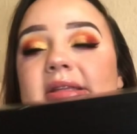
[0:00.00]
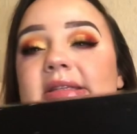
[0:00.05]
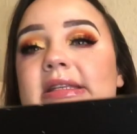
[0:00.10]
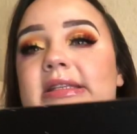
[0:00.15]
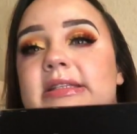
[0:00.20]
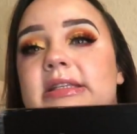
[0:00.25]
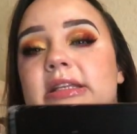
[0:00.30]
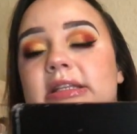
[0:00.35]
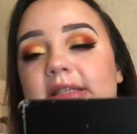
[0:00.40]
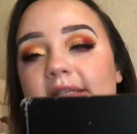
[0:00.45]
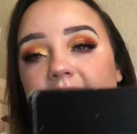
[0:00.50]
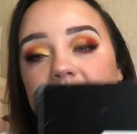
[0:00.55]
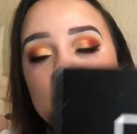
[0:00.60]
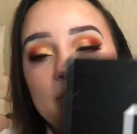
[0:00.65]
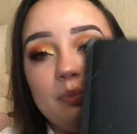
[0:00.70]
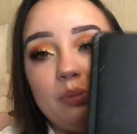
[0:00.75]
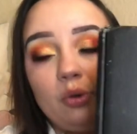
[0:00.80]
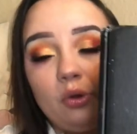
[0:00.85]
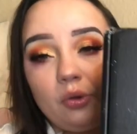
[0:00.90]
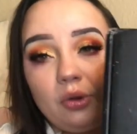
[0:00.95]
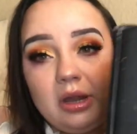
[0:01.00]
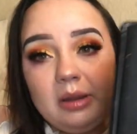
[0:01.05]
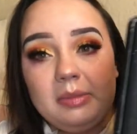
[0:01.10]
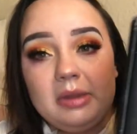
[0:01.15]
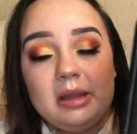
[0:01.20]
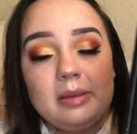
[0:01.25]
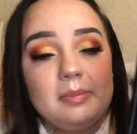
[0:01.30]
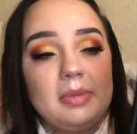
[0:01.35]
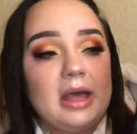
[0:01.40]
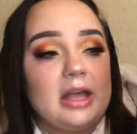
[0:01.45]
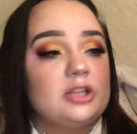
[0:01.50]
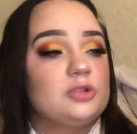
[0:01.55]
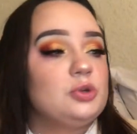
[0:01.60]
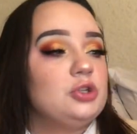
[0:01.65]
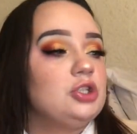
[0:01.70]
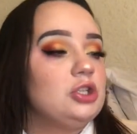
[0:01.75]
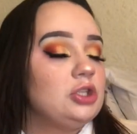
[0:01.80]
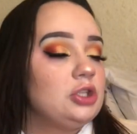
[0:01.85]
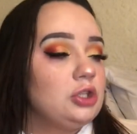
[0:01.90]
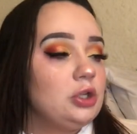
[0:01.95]
this is the premium box,
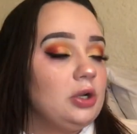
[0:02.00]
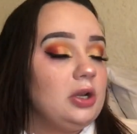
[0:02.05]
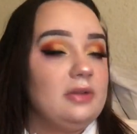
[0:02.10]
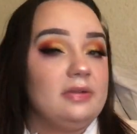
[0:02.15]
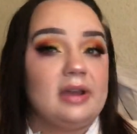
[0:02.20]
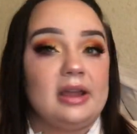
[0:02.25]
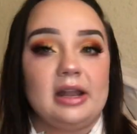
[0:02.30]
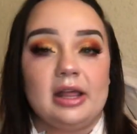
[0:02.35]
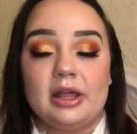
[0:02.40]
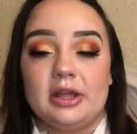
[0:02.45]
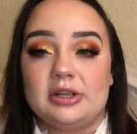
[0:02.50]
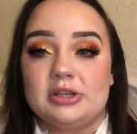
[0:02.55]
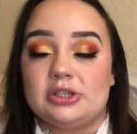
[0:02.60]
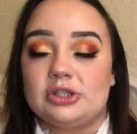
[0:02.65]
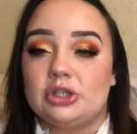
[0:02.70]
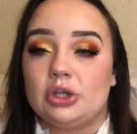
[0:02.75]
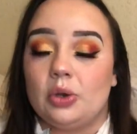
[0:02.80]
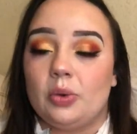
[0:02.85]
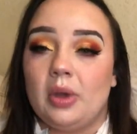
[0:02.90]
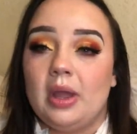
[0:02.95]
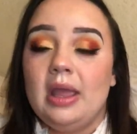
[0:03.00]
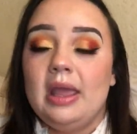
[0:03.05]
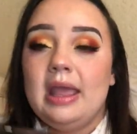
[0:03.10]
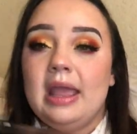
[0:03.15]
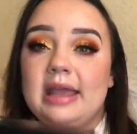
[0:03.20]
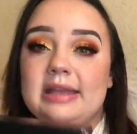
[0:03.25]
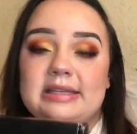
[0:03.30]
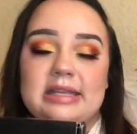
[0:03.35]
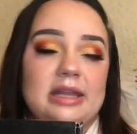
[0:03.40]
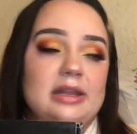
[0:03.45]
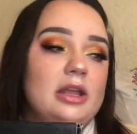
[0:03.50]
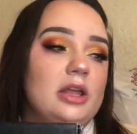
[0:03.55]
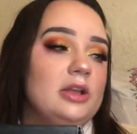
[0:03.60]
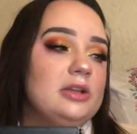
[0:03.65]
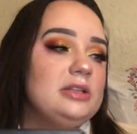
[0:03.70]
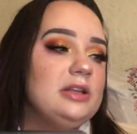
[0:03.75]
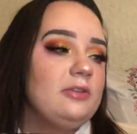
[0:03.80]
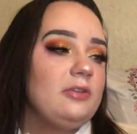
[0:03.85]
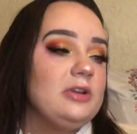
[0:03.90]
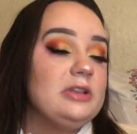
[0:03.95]
which is $35, so a $10
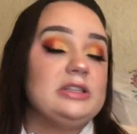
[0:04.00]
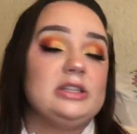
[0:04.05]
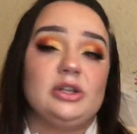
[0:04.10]
difference.